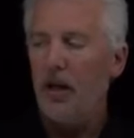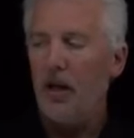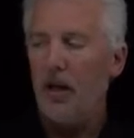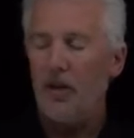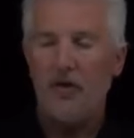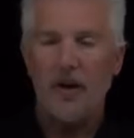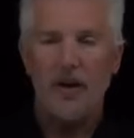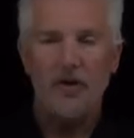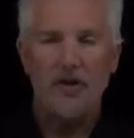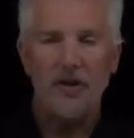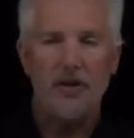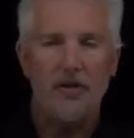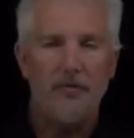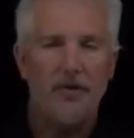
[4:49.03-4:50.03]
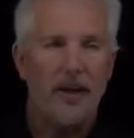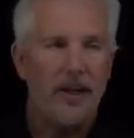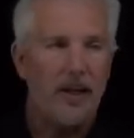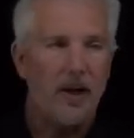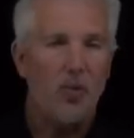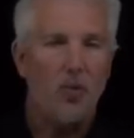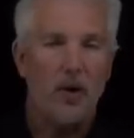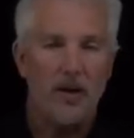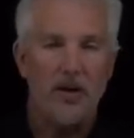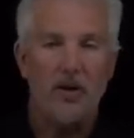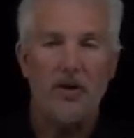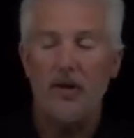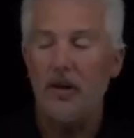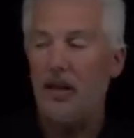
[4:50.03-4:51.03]
other energies to find out
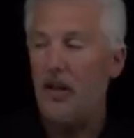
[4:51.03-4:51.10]
whether